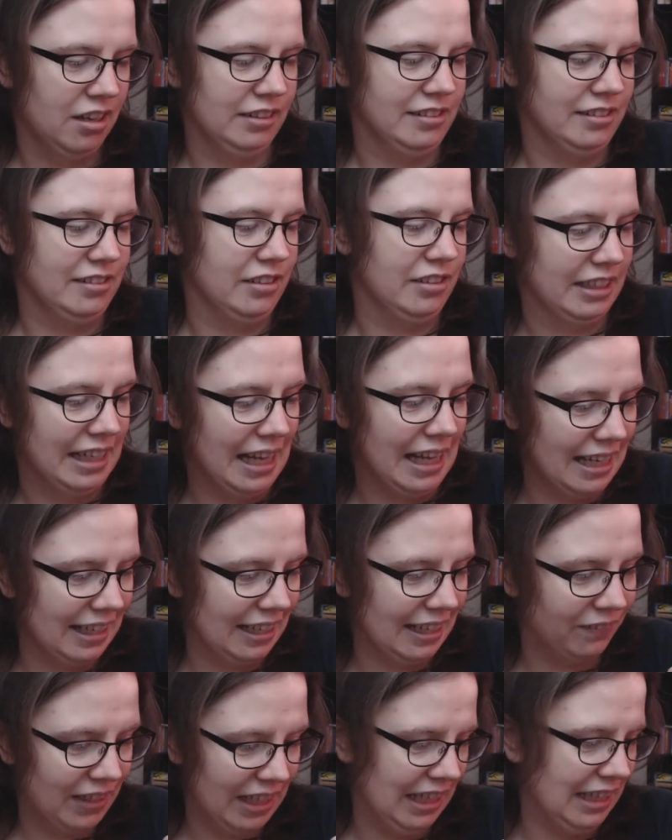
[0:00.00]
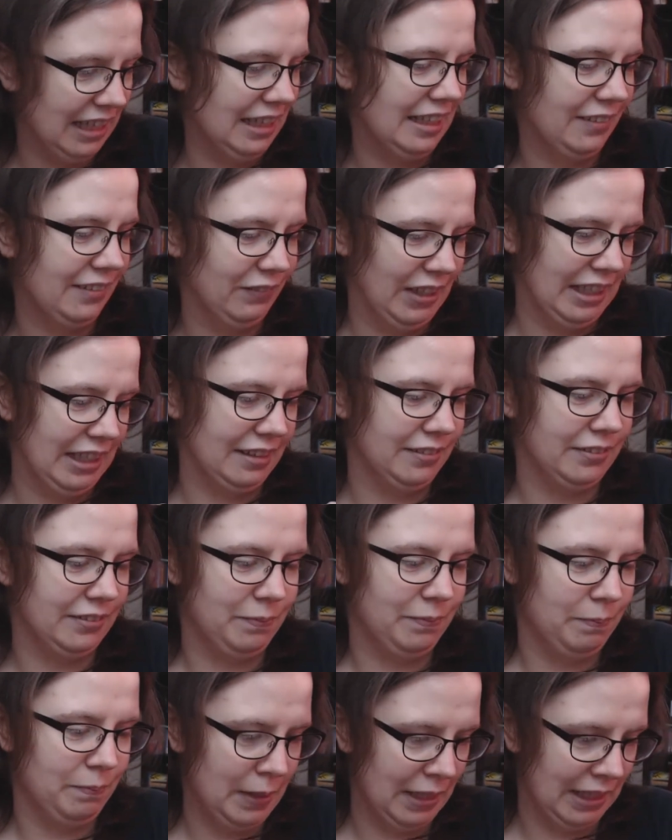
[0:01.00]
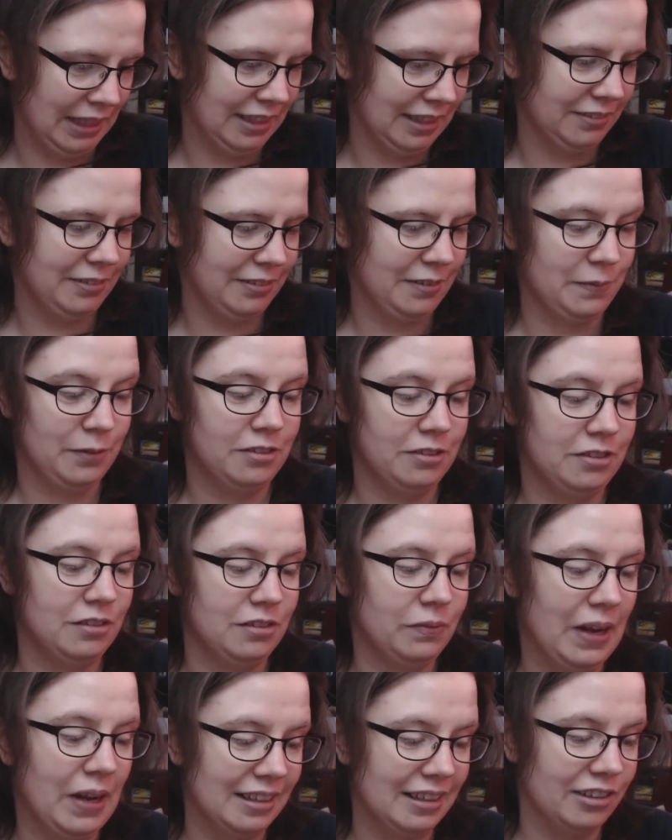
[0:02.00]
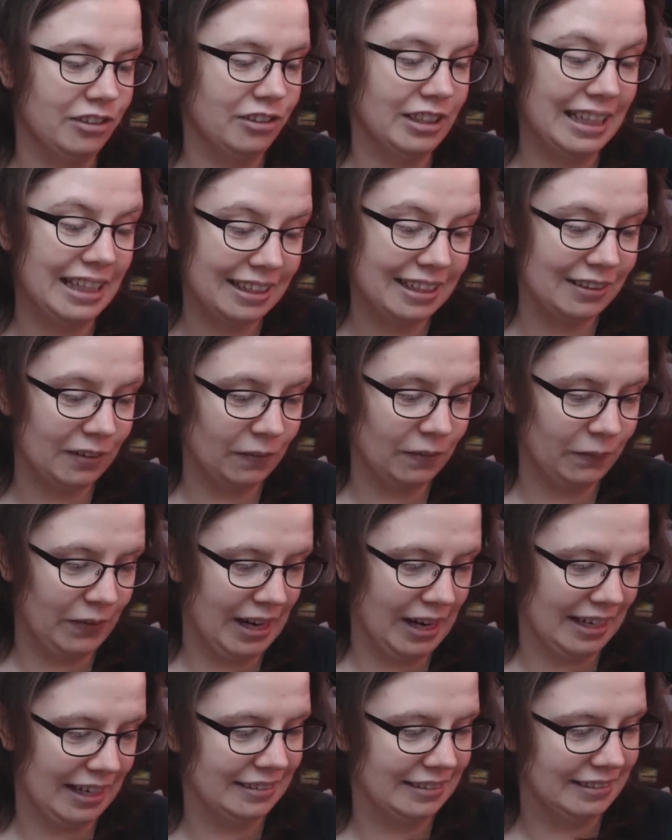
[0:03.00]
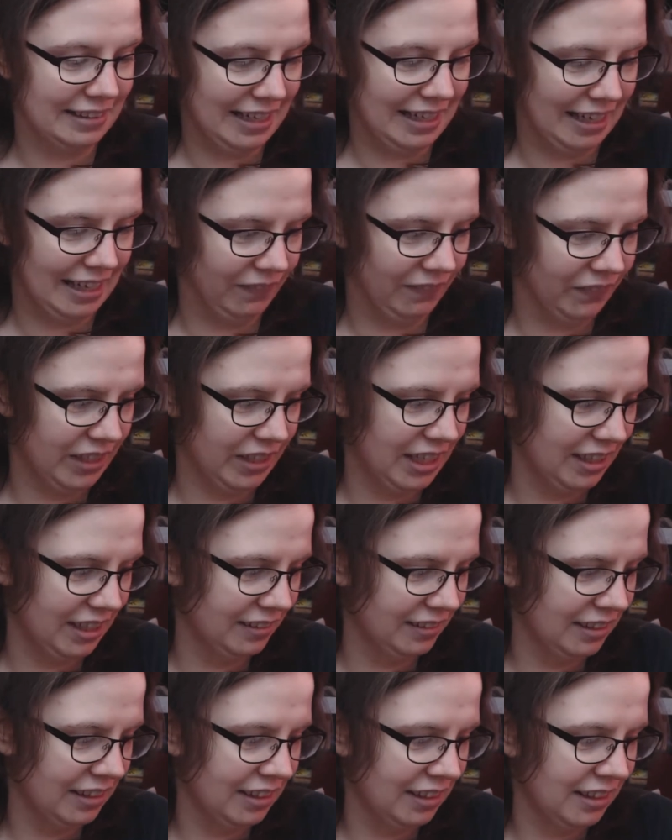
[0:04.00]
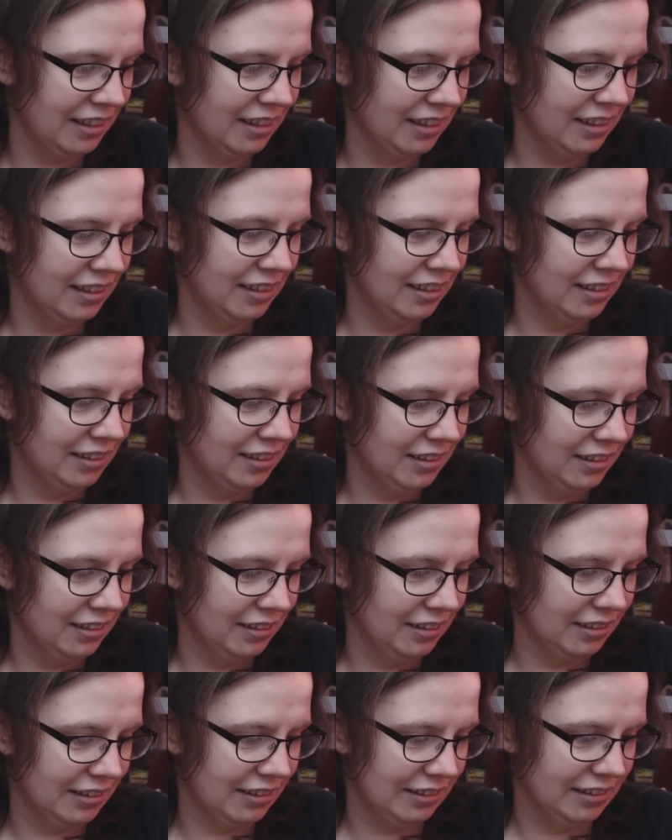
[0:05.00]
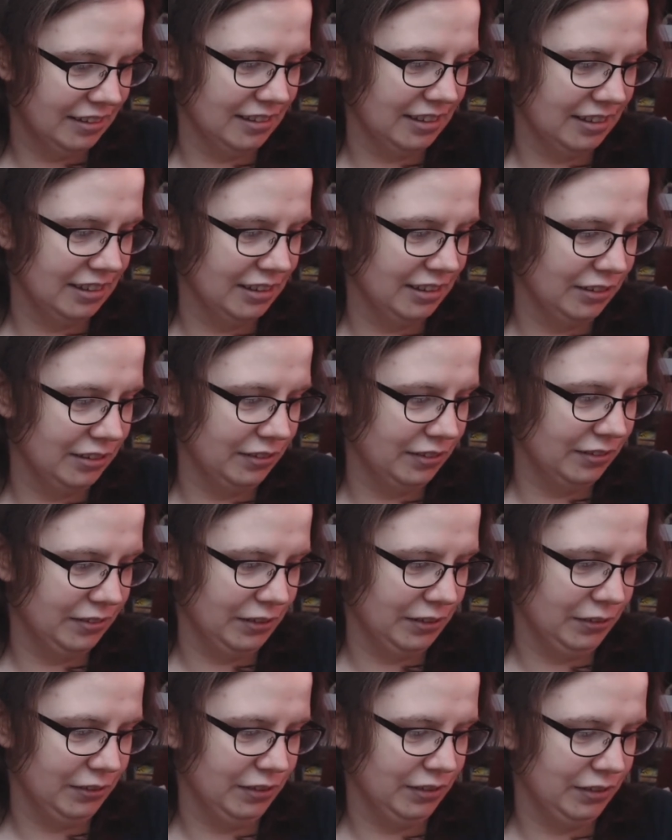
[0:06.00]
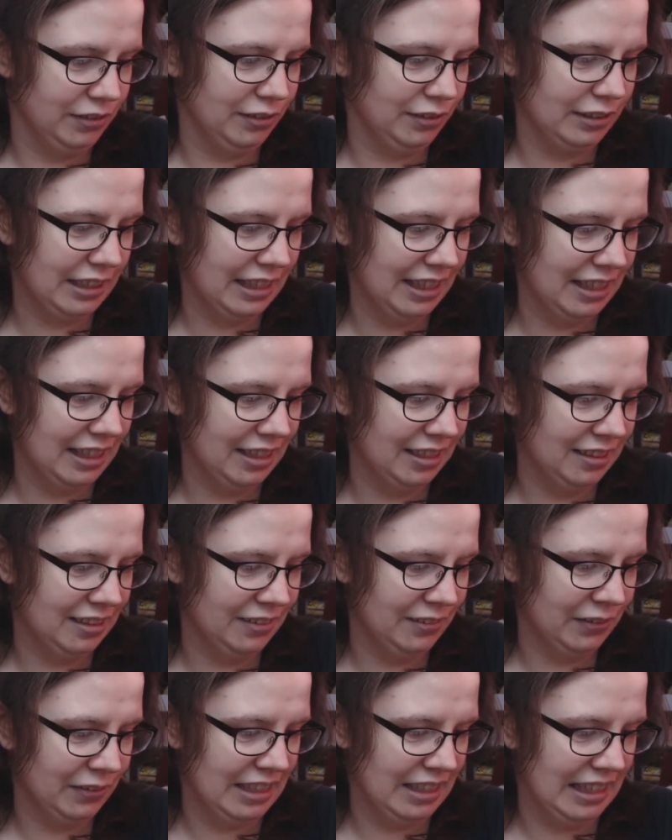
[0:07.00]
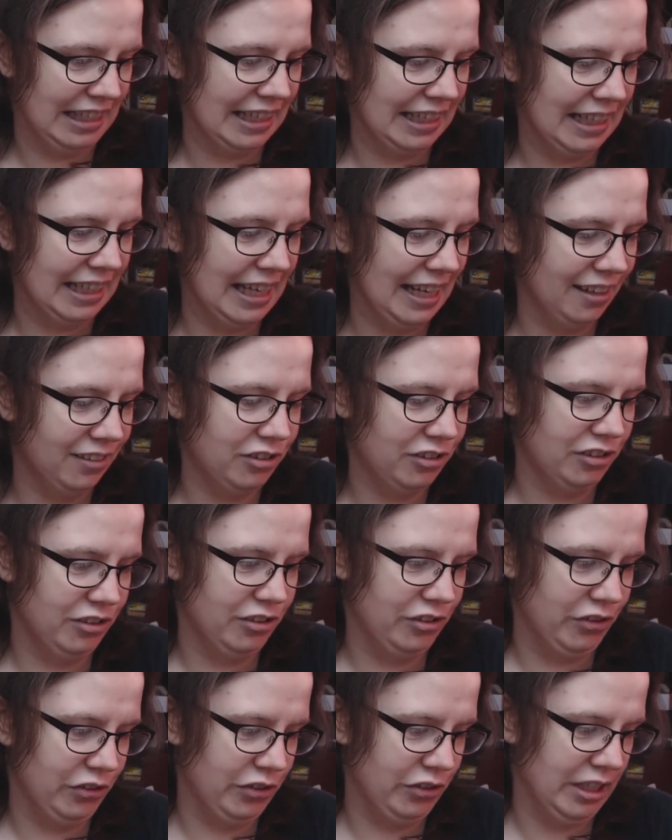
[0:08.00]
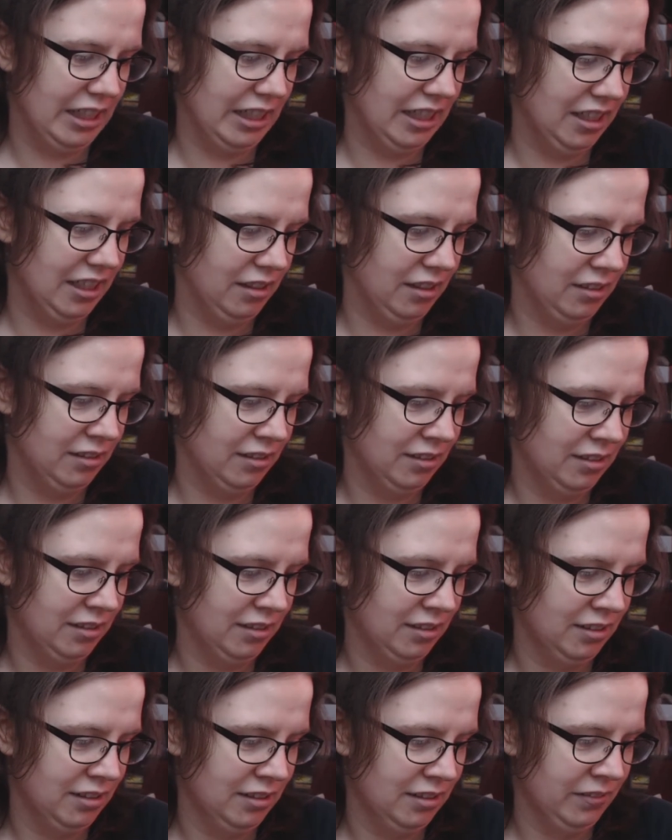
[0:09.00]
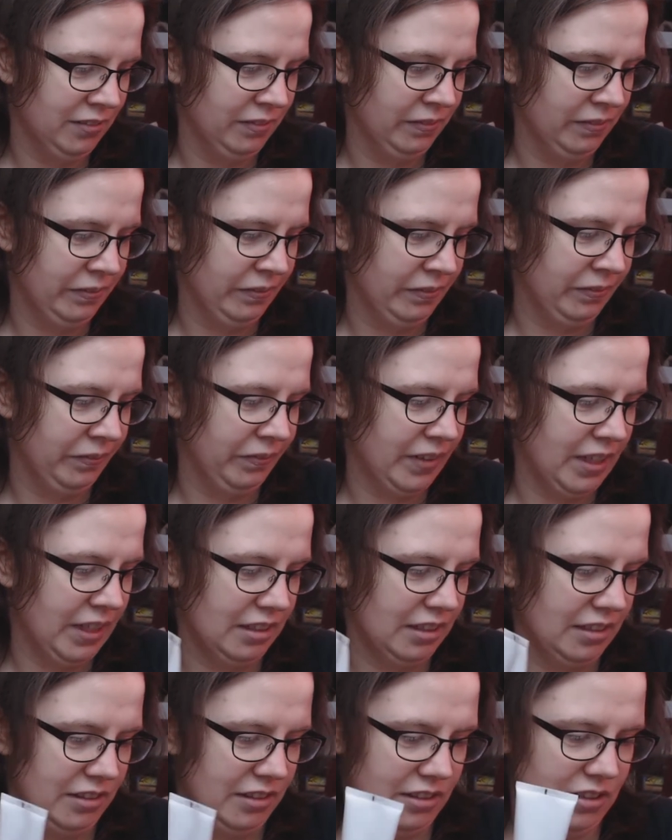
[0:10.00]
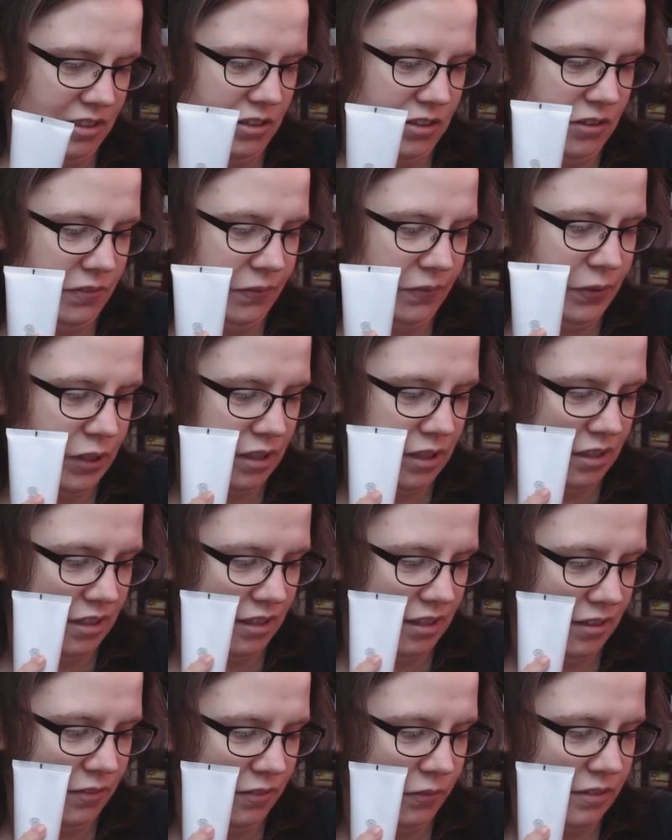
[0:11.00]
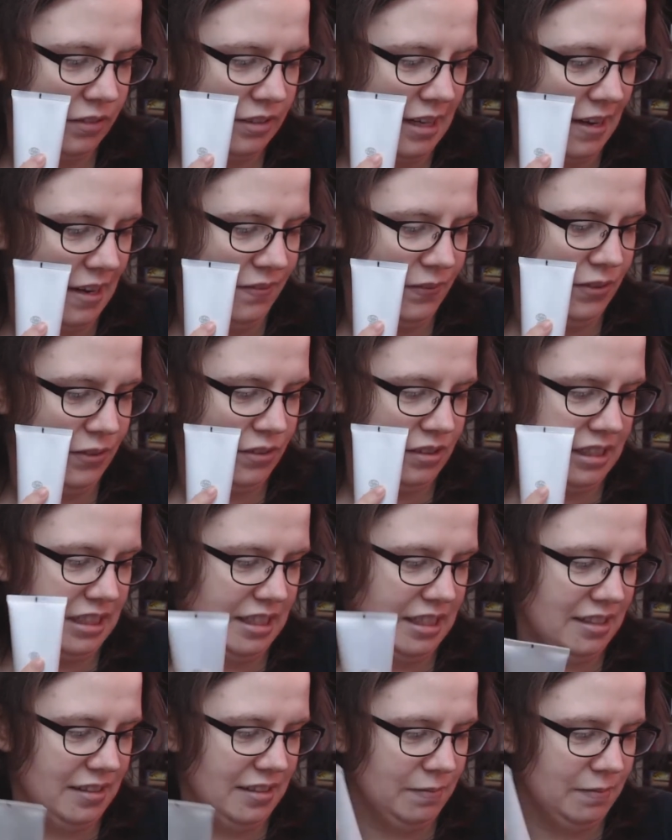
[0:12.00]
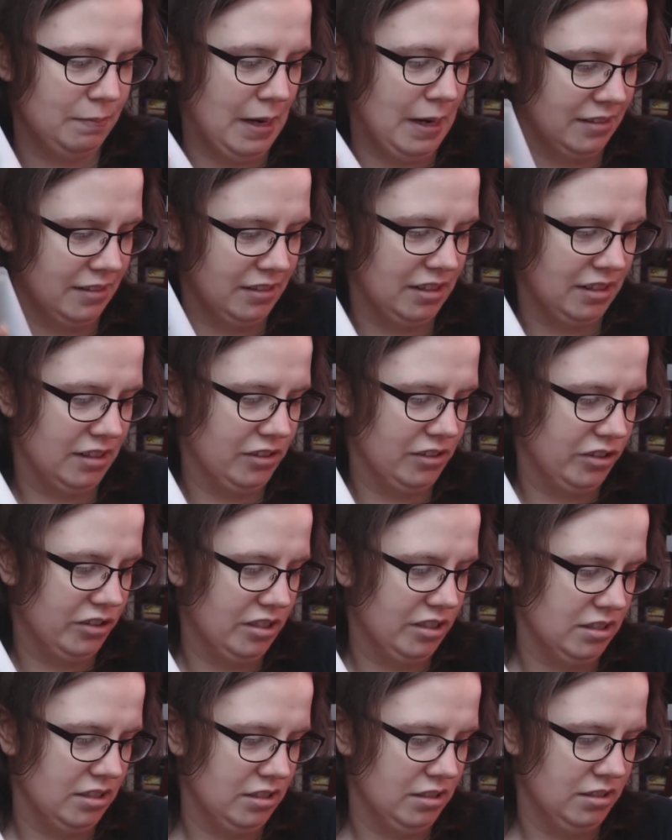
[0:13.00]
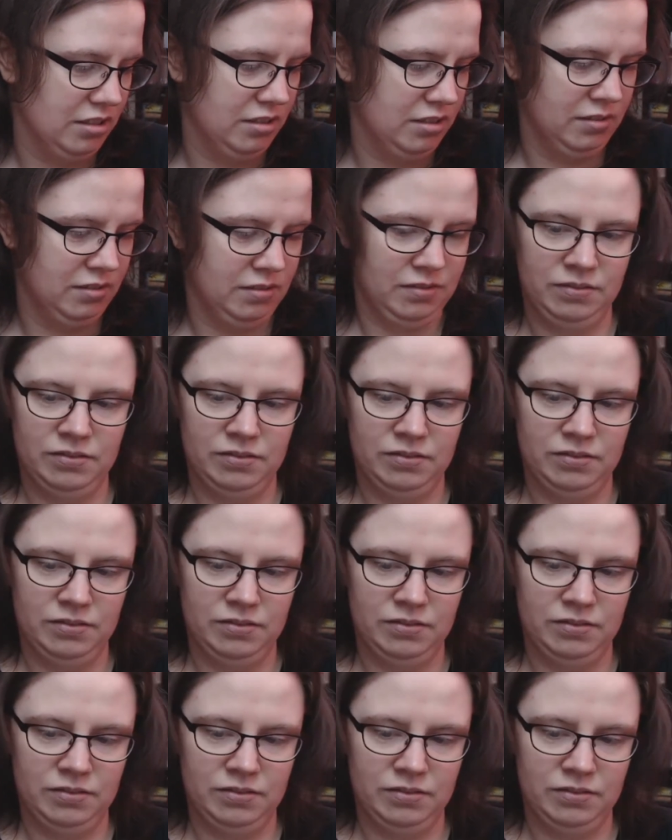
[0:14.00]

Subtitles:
It's an organic peeling milk from Spanish eco brand Naobe. It's good for skin with acacia tree. And you put it on damp skin and massage it in.